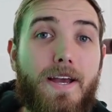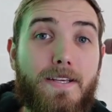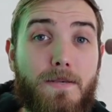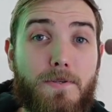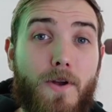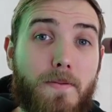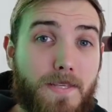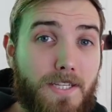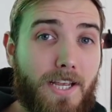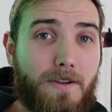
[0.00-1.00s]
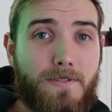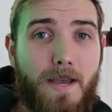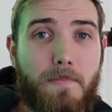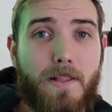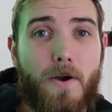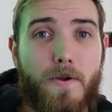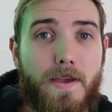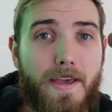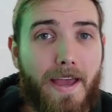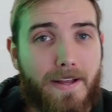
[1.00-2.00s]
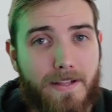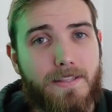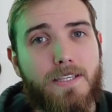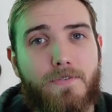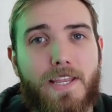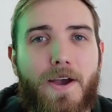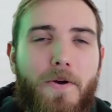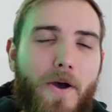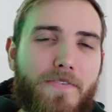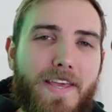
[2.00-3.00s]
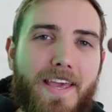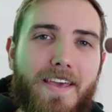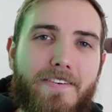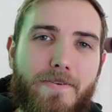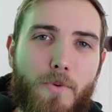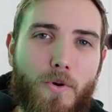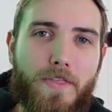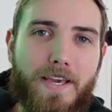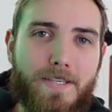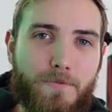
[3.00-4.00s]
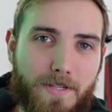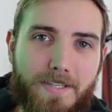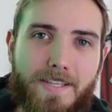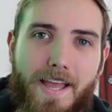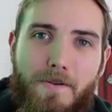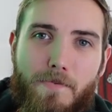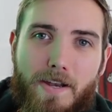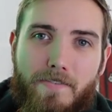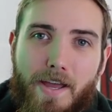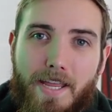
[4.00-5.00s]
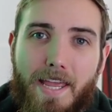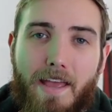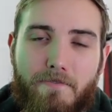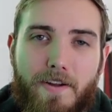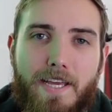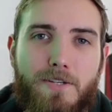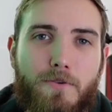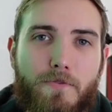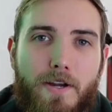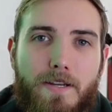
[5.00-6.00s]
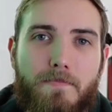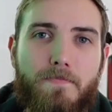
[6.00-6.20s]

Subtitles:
subscribe to the channel down below, and click this video over here for more things real estate, renovating, and financial freedom.